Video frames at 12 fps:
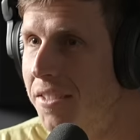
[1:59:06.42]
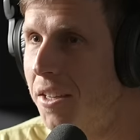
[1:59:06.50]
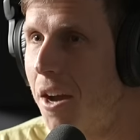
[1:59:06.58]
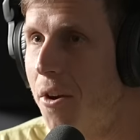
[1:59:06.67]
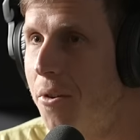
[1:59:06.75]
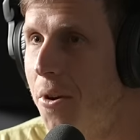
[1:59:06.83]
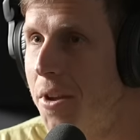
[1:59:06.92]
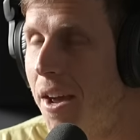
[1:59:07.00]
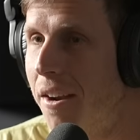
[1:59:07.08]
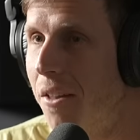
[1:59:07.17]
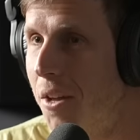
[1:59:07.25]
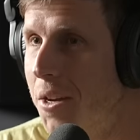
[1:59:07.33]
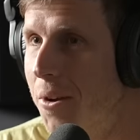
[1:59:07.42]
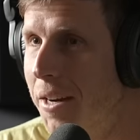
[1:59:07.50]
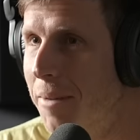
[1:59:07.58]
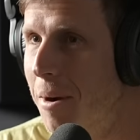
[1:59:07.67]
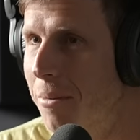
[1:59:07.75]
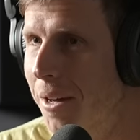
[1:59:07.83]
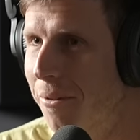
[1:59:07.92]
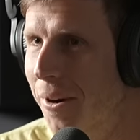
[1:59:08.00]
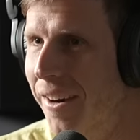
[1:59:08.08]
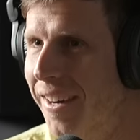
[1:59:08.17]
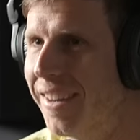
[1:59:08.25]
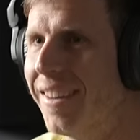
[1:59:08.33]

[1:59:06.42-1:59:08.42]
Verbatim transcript: He's like, I don't know yet. I'll let you know when I get my blood work.